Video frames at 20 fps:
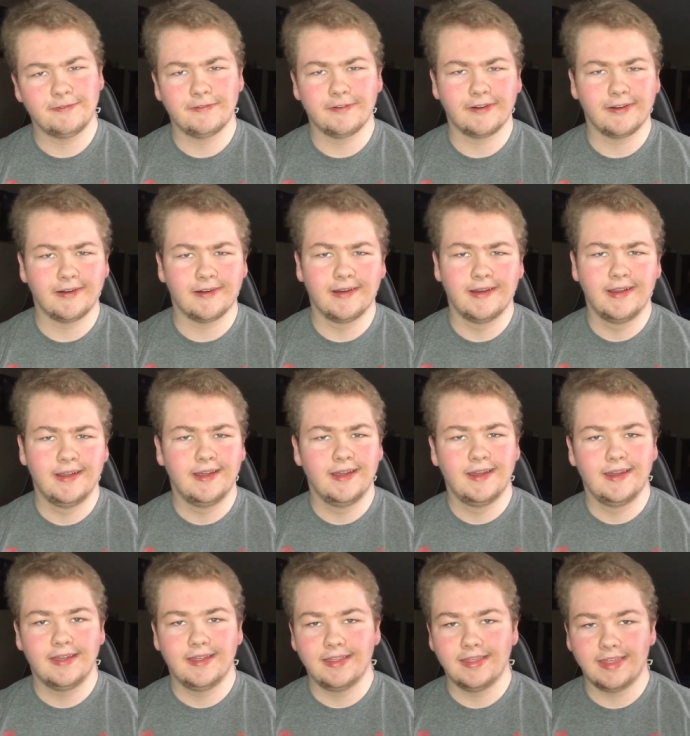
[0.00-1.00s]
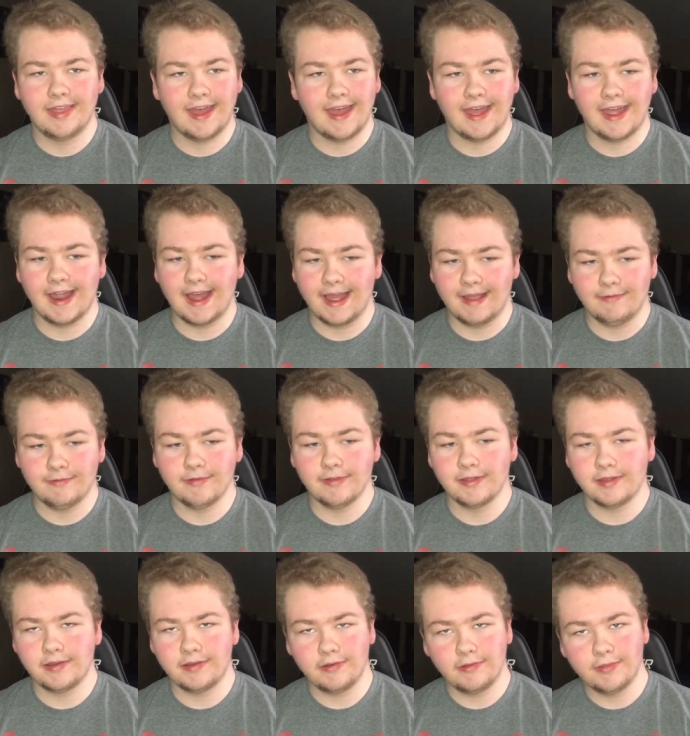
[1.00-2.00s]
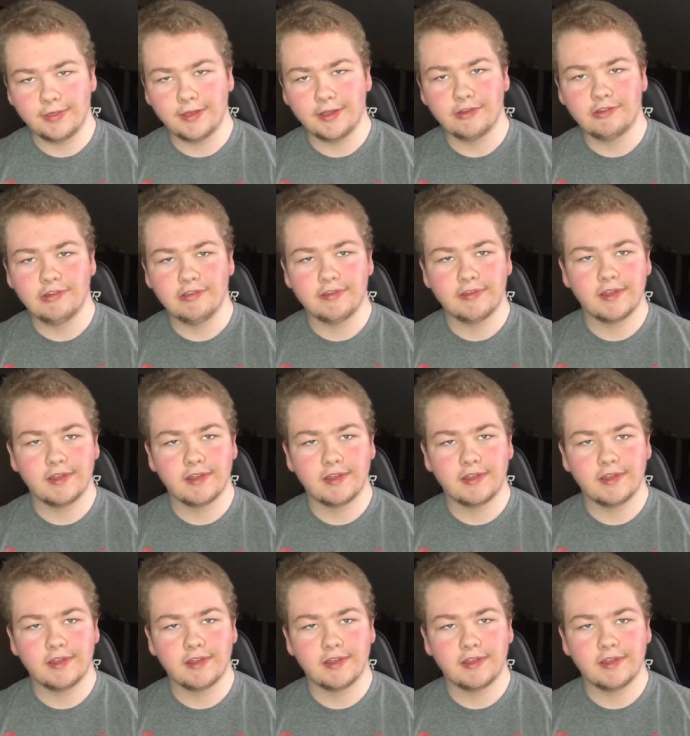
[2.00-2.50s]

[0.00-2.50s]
for that. I really do think she's